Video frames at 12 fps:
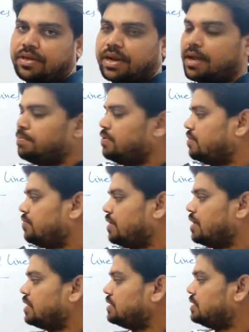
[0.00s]
Wrap your
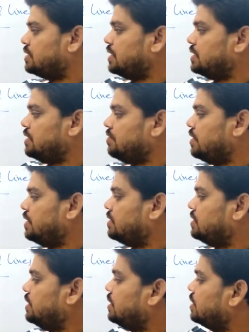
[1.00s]
fingers in such a way that,
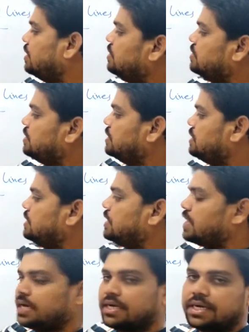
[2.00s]
see, so this is the
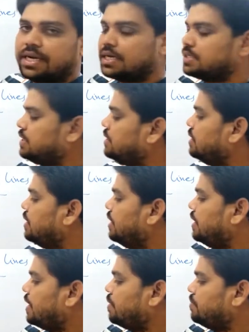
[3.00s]
current direction.
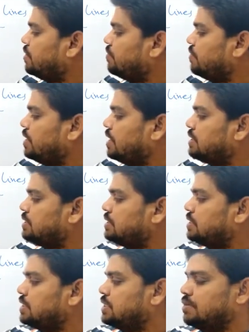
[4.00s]
Wrap your fingers in
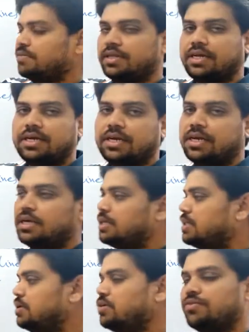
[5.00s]
such a way that
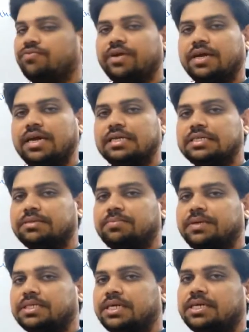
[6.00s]
your fingers
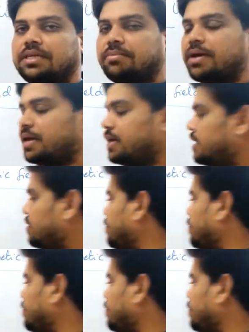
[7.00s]
represent the magnetic